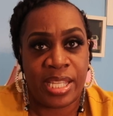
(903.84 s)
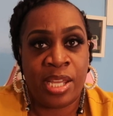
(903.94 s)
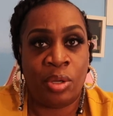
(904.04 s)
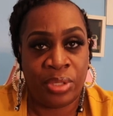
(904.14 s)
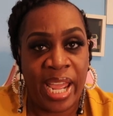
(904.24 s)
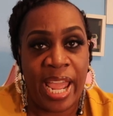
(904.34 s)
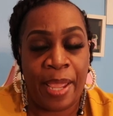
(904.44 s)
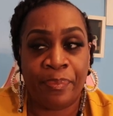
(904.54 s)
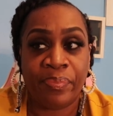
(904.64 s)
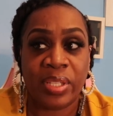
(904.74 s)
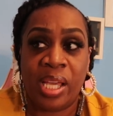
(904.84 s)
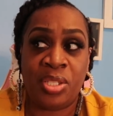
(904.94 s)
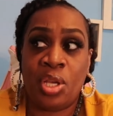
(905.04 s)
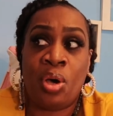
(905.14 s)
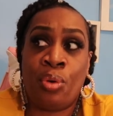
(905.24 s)
single day and
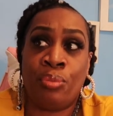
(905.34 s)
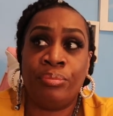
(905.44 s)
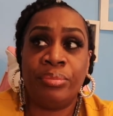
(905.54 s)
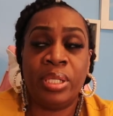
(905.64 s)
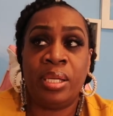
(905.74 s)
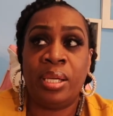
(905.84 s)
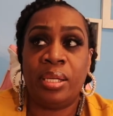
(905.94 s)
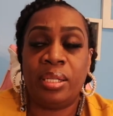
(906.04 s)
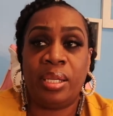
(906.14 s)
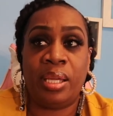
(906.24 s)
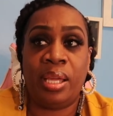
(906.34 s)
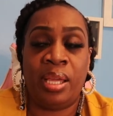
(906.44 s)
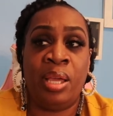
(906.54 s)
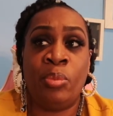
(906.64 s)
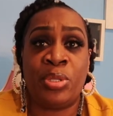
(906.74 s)
so
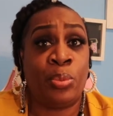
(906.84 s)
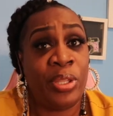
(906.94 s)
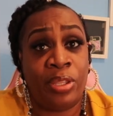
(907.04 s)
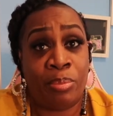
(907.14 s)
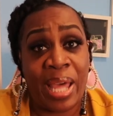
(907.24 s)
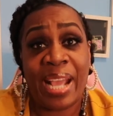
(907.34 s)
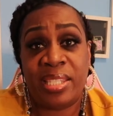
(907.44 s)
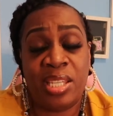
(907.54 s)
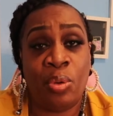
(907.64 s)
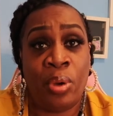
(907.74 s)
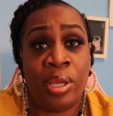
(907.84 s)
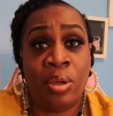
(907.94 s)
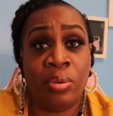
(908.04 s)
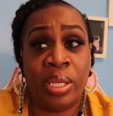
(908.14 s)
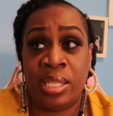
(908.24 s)
it was with the black seed
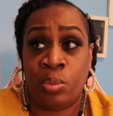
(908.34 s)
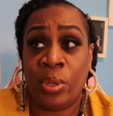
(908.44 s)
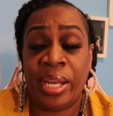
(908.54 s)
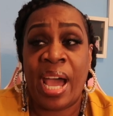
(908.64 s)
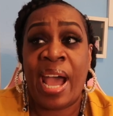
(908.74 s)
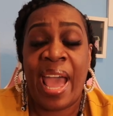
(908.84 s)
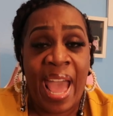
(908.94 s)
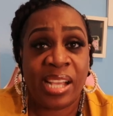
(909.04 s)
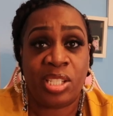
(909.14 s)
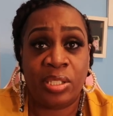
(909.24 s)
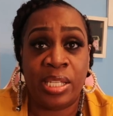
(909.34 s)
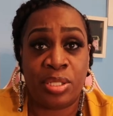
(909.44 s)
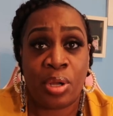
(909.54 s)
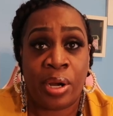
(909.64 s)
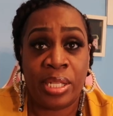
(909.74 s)
oil is when I actually
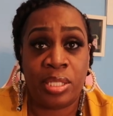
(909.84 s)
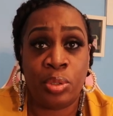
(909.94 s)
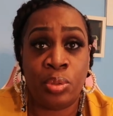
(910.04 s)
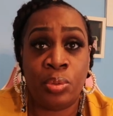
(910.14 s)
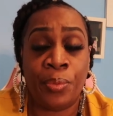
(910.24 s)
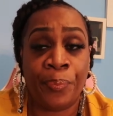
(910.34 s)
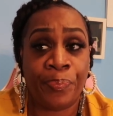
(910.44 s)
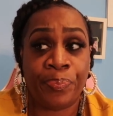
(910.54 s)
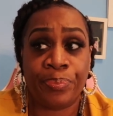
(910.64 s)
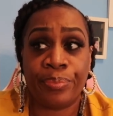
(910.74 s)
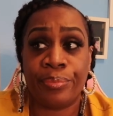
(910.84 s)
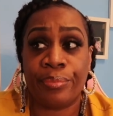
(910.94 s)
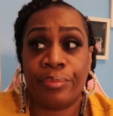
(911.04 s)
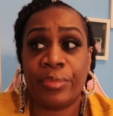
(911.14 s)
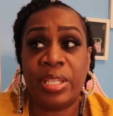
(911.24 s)
started to
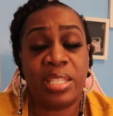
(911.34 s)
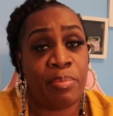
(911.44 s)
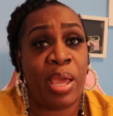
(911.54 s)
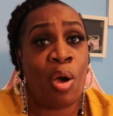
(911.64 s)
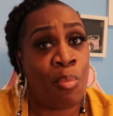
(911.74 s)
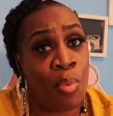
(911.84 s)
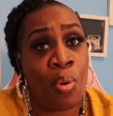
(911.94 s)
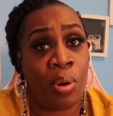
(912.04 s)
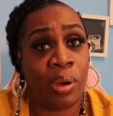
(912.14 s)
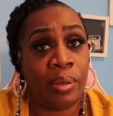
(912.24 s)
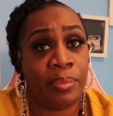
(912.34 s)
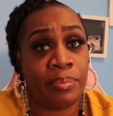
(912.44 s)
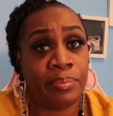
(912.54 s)
smell more.